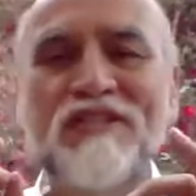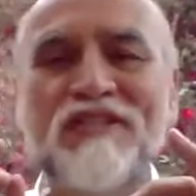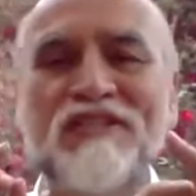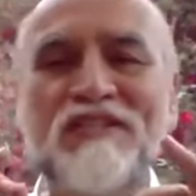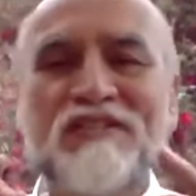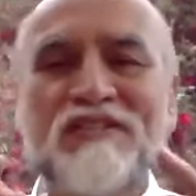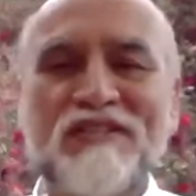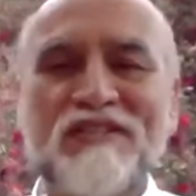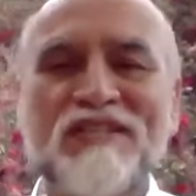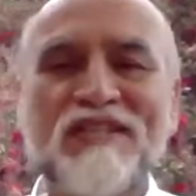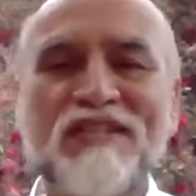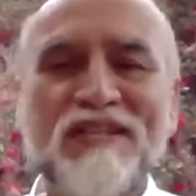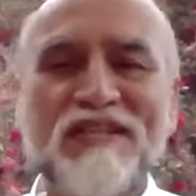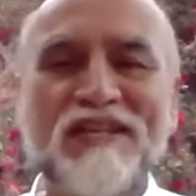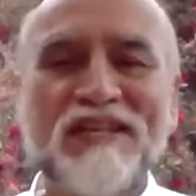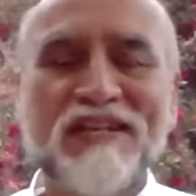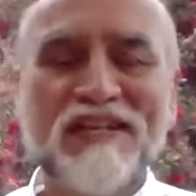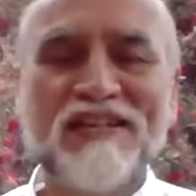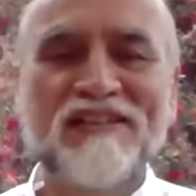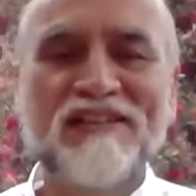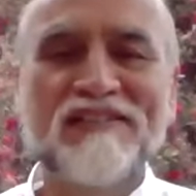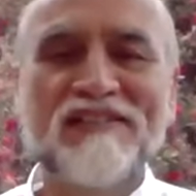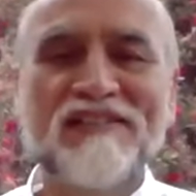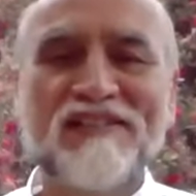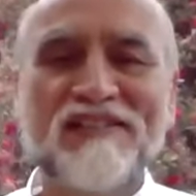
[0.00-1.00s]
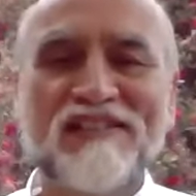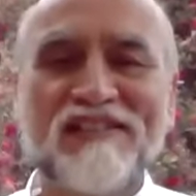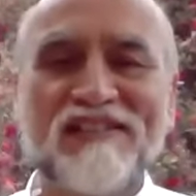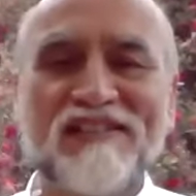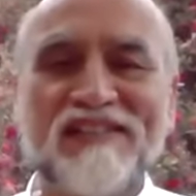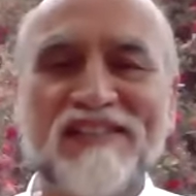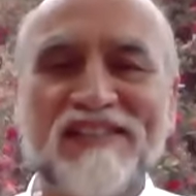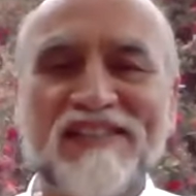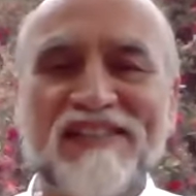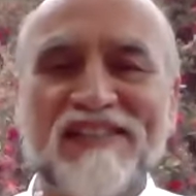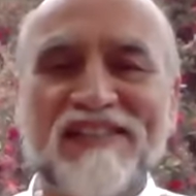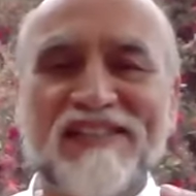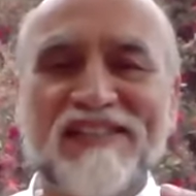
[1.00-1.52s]
he said,
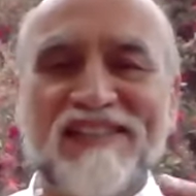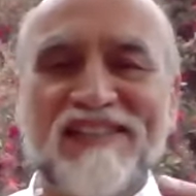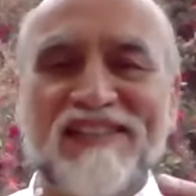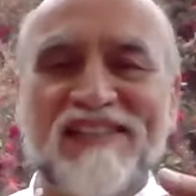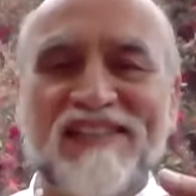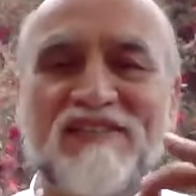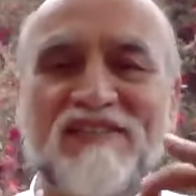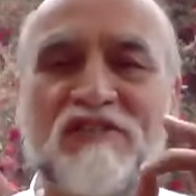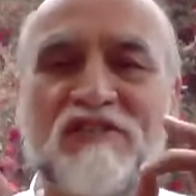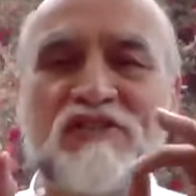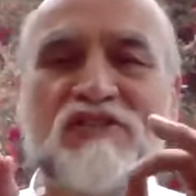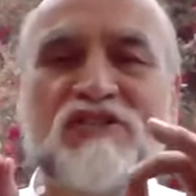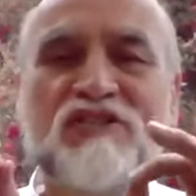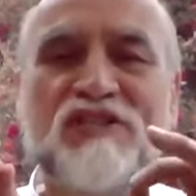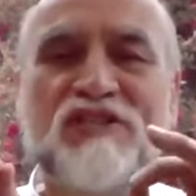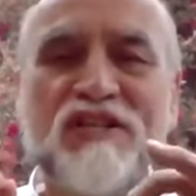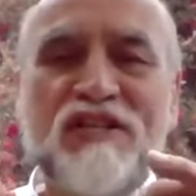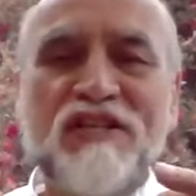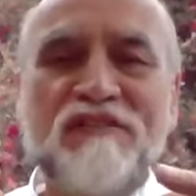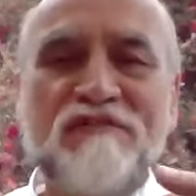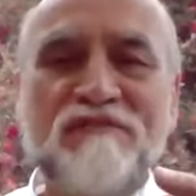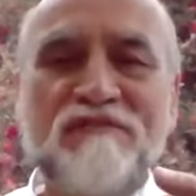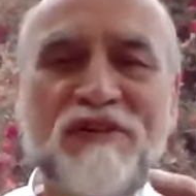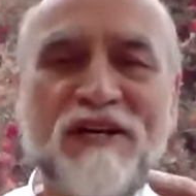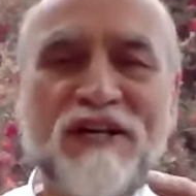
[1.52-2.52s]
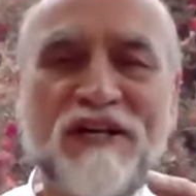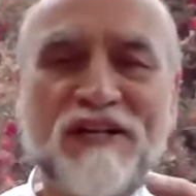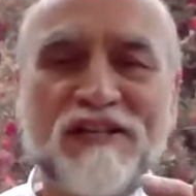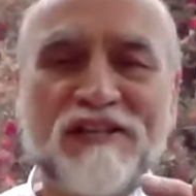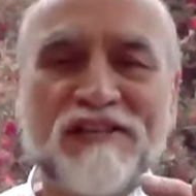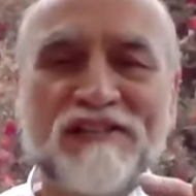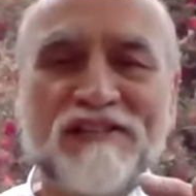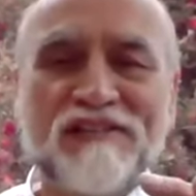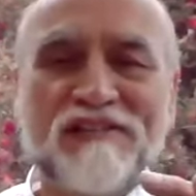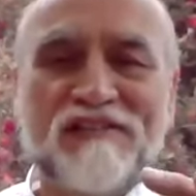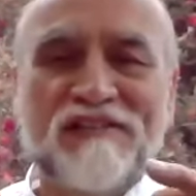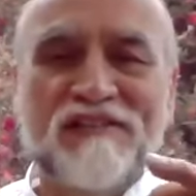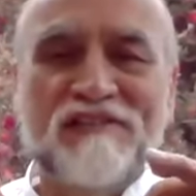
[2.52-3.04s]
the jiva
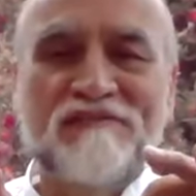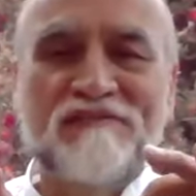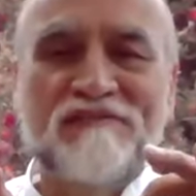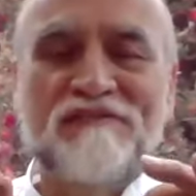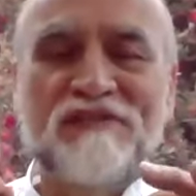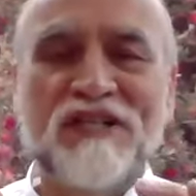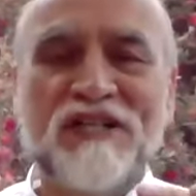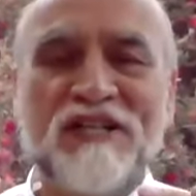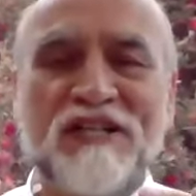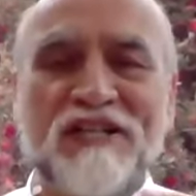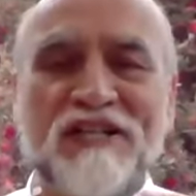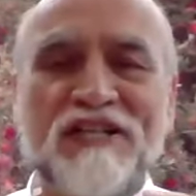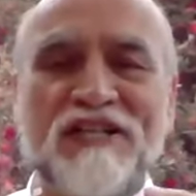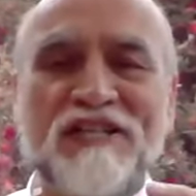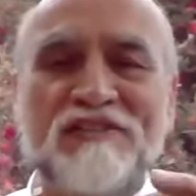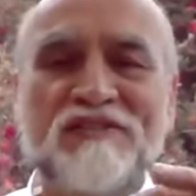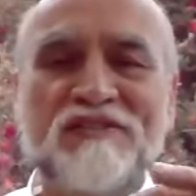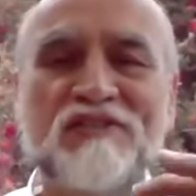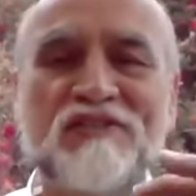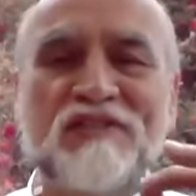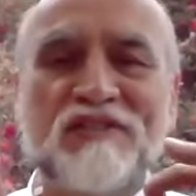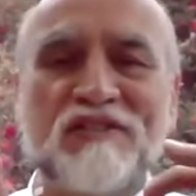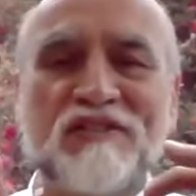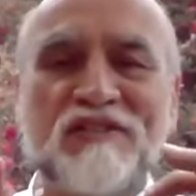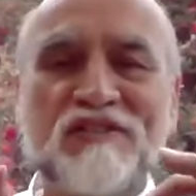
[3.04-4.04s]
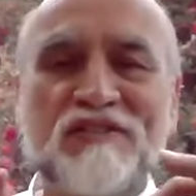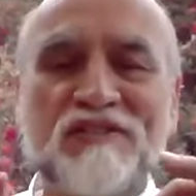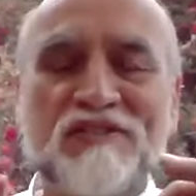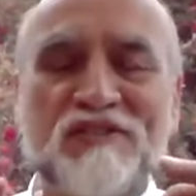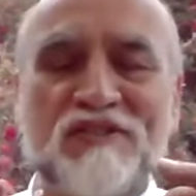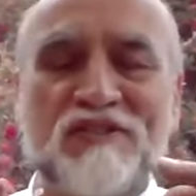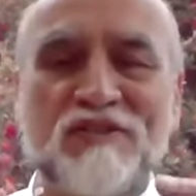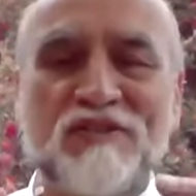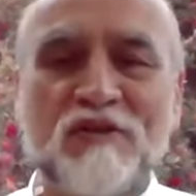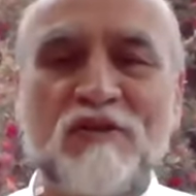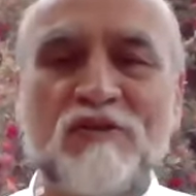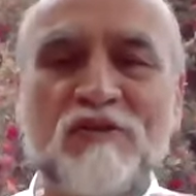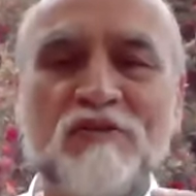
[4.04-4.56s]
finds
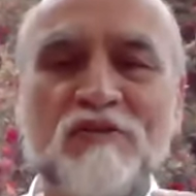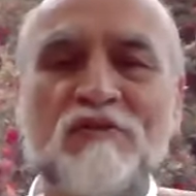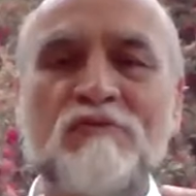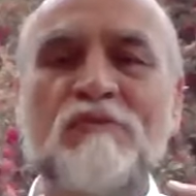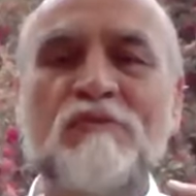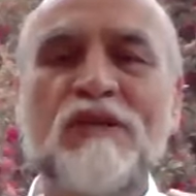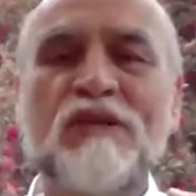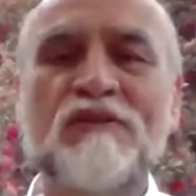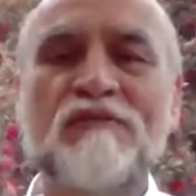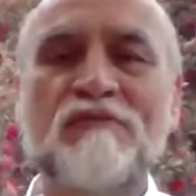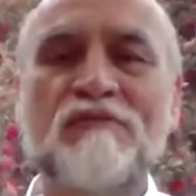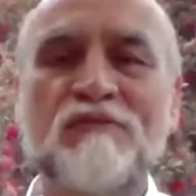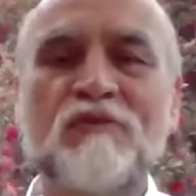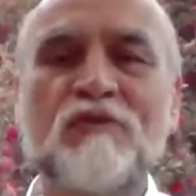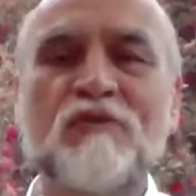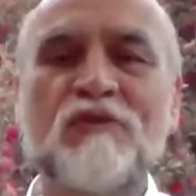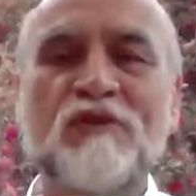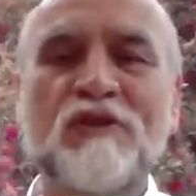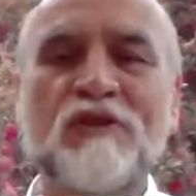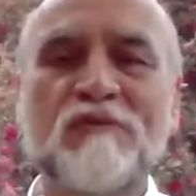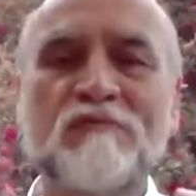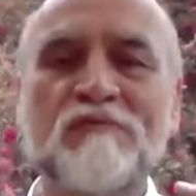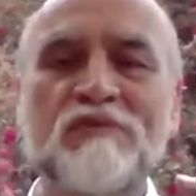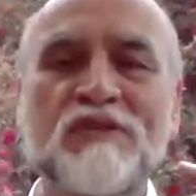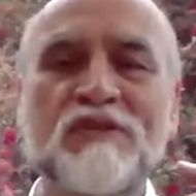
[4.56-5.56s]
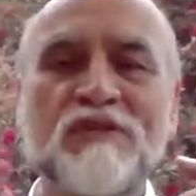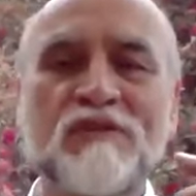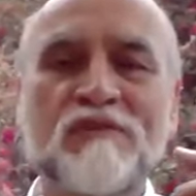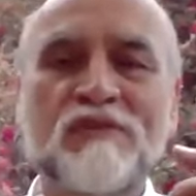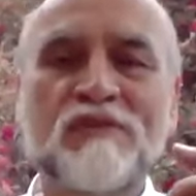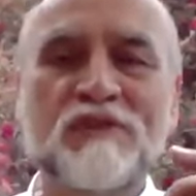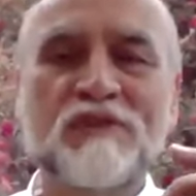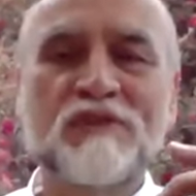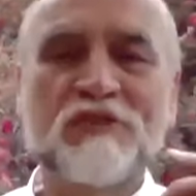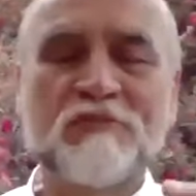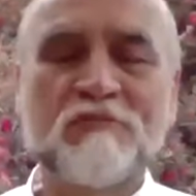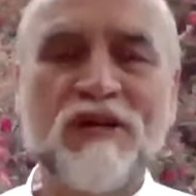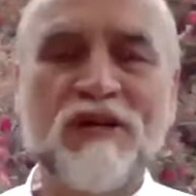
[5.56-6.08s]
so many forms of
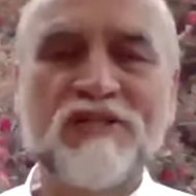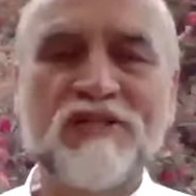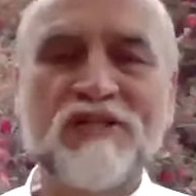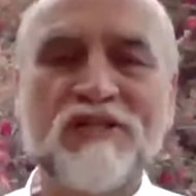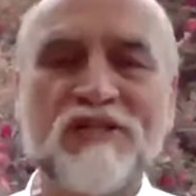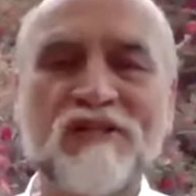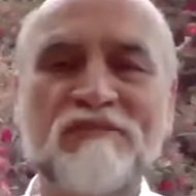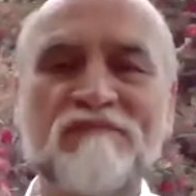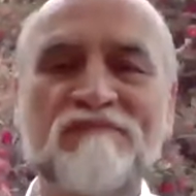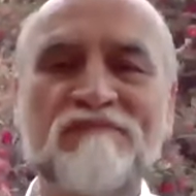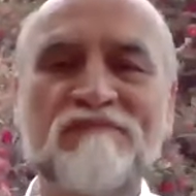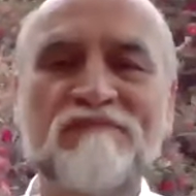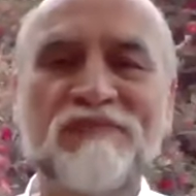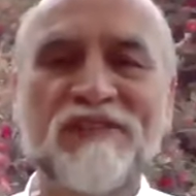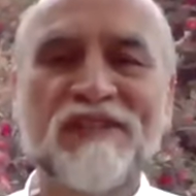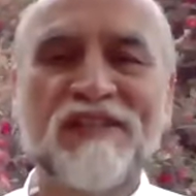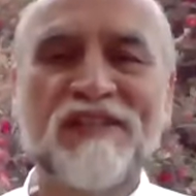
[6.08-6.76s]
expression.